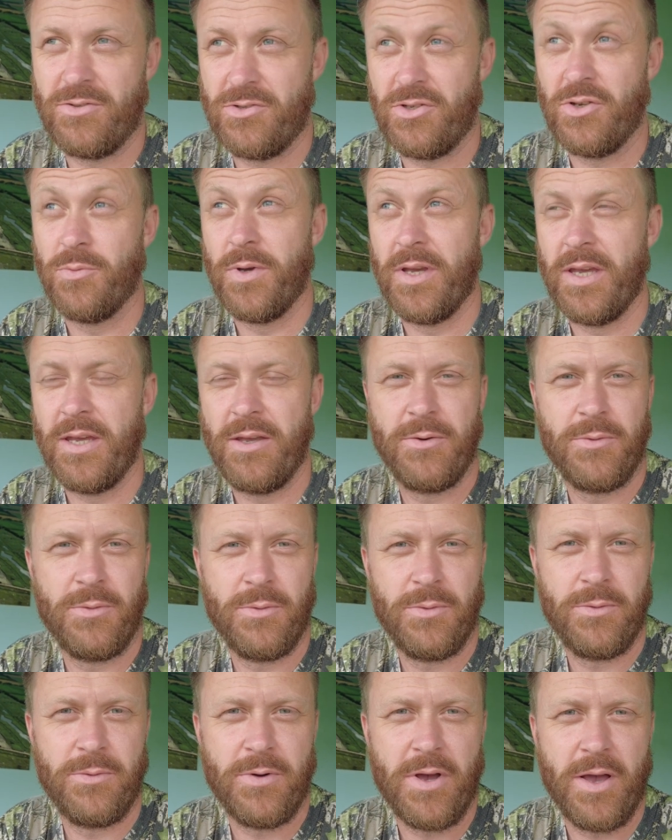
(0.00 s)
to me
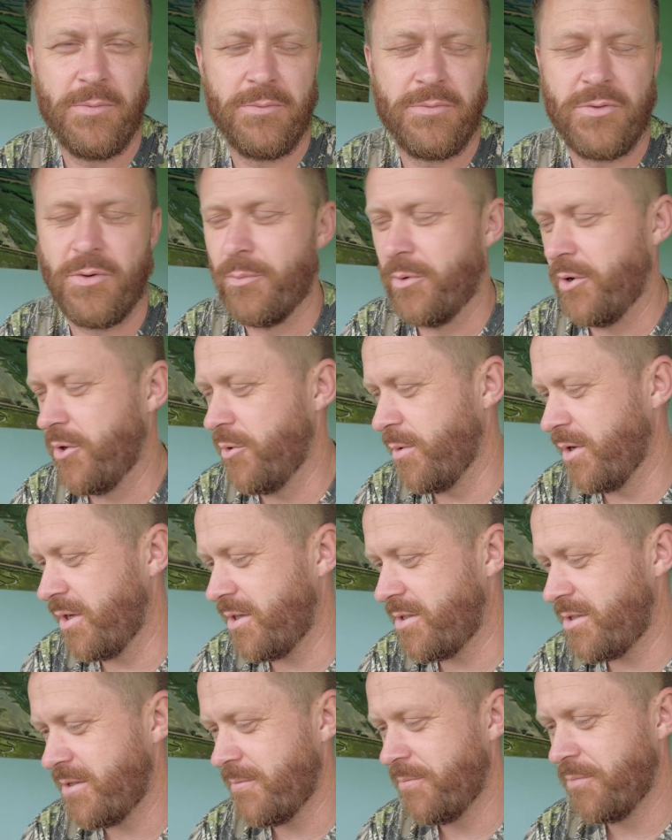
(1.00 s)
from
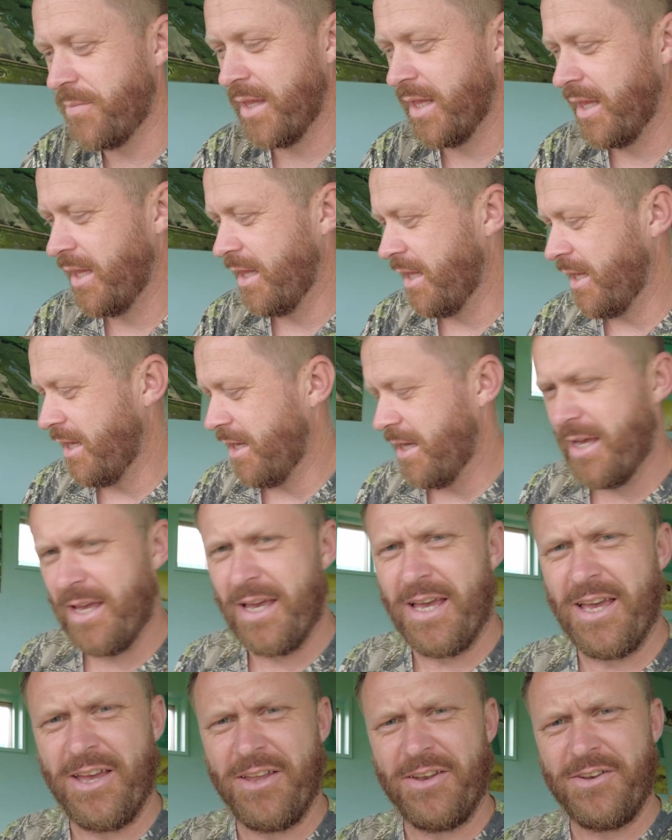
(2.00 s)
Lumix,
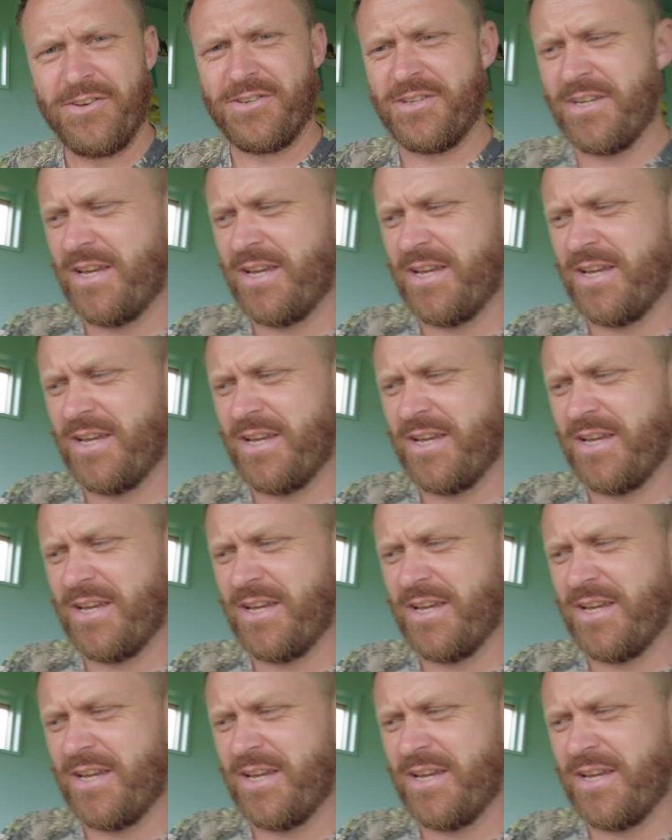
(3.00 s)
and